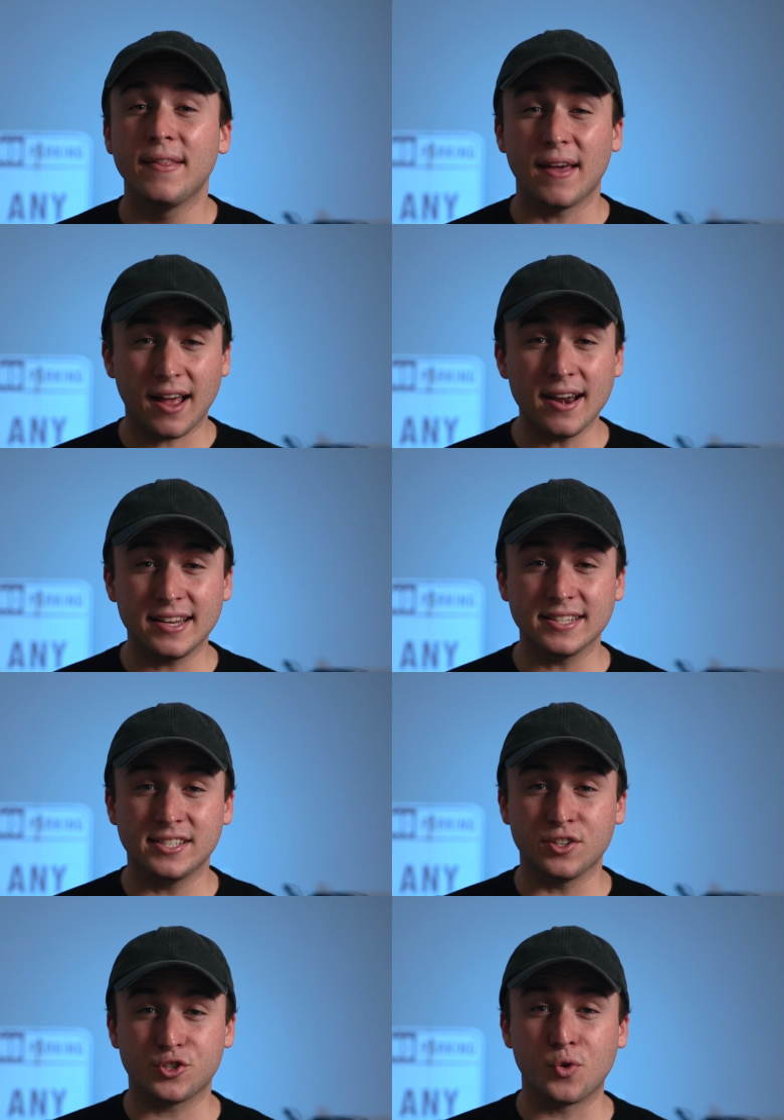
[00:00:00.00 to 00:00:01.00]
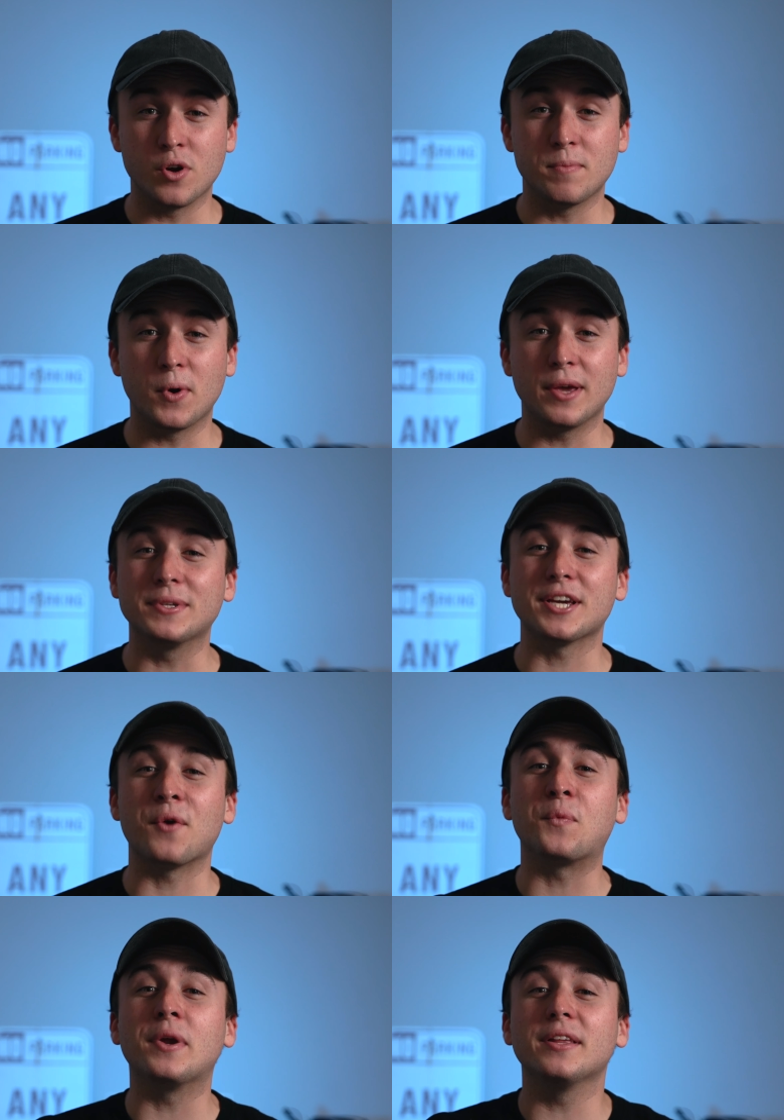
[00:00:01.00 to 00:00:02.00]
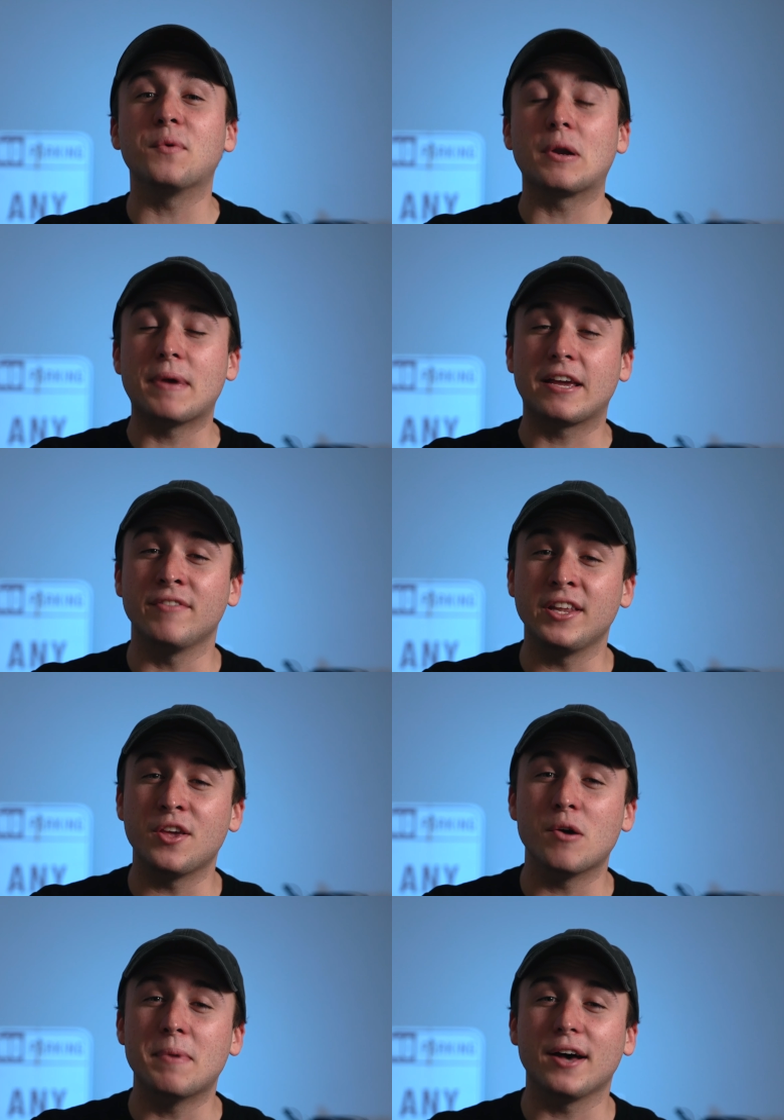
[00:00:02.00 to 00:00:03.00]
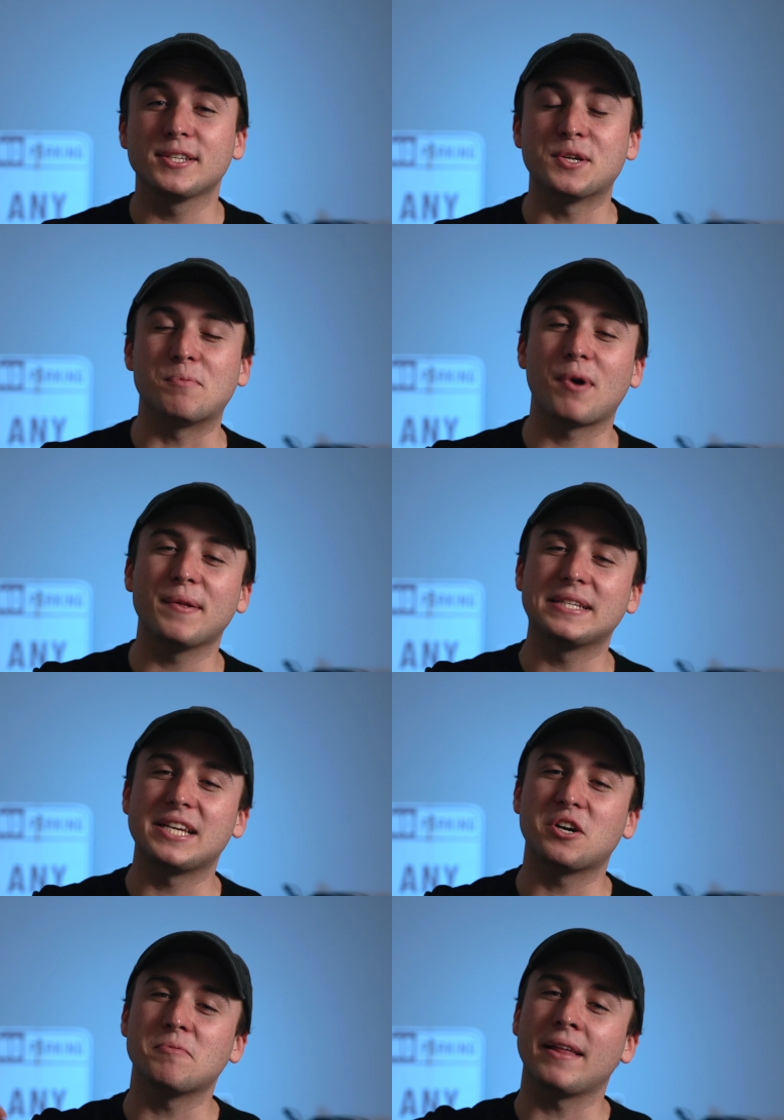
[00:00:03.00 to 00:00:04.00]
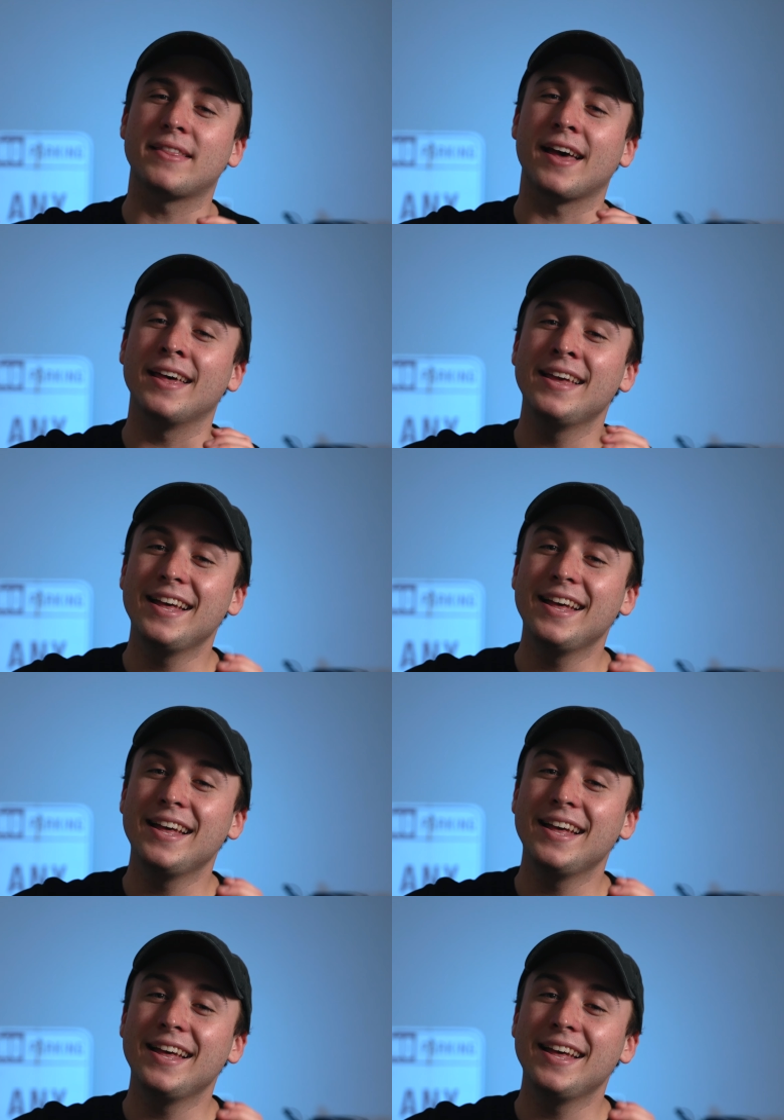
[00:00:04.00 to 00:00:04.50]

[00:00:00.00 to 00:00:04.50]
That kind of gets into storyboarding, which I really want to make a video about, so we'll probably talk about that